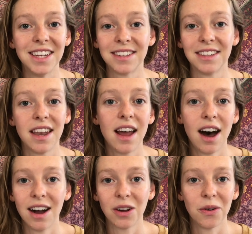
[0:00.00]
is
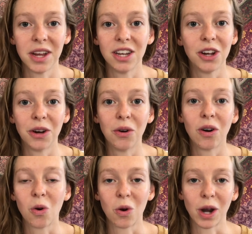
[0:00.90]
not going to go
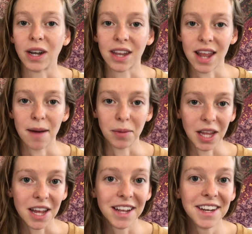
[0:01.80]
according to that
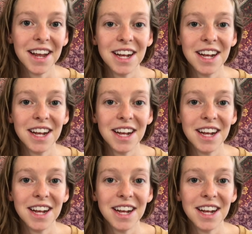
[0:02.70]
plan.